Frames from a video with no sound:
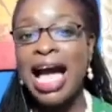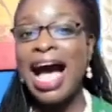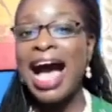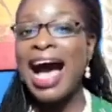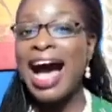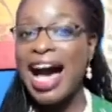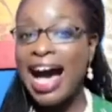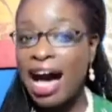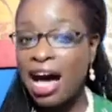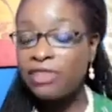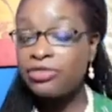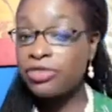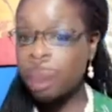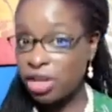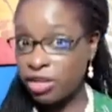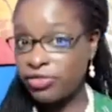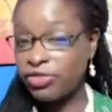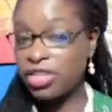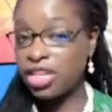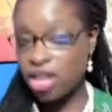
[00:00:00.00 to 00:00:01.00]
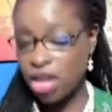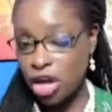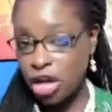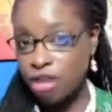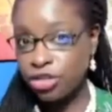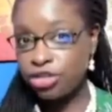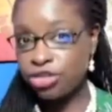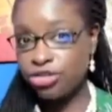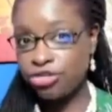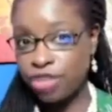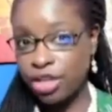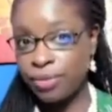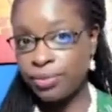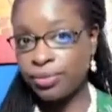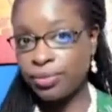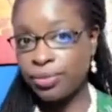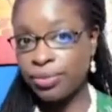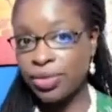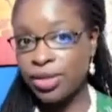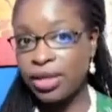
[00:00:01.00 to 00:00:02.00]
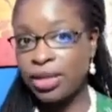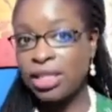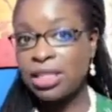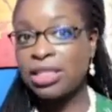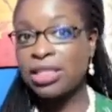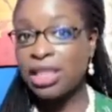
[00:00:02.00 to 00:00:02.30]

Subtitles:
half of the country. The